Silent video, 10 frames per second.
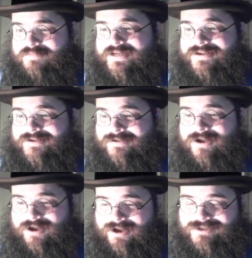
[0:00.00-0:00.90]
baconeer
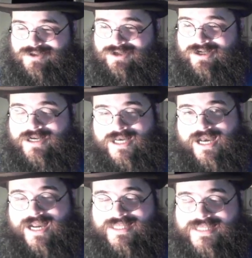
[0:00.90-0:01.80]
Oxhorn.
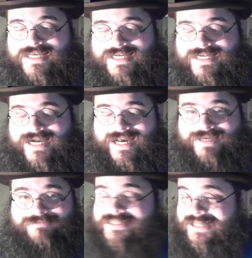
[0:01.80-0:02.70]
I think I
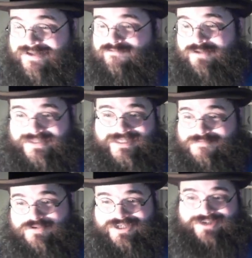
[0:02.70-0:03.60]
am in love with this
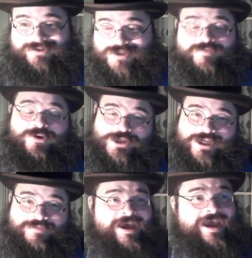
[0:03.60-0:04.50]
particular smoke
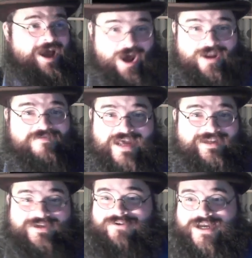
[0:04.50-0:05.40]
ship all of that
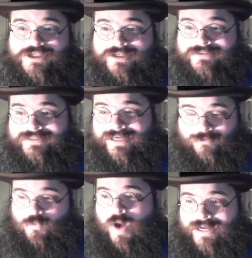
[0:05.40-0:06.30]
alliteration
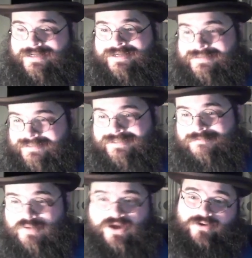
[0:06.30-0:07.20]
in one little
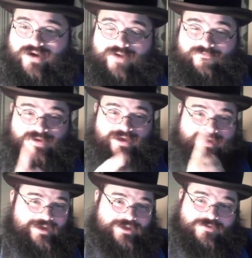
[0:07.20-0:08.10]
paragraph.
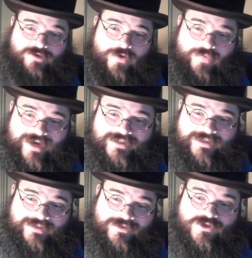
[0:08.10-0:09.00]
You are a
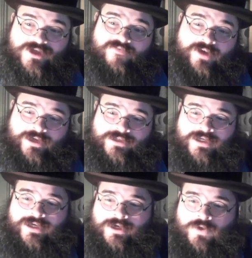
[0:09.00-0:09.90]
writing savant.
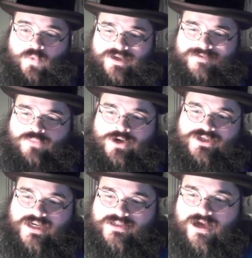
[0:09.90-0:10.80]
William Moore
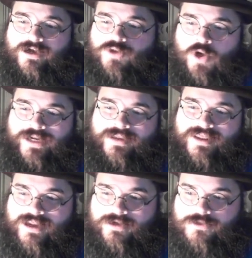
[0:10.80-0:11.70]
says Oxhorn and
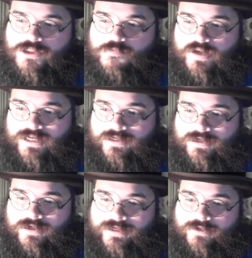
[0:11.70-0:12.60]
Thunk speeding
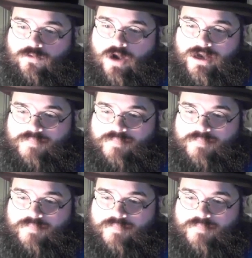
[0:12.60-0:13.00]
along in rocket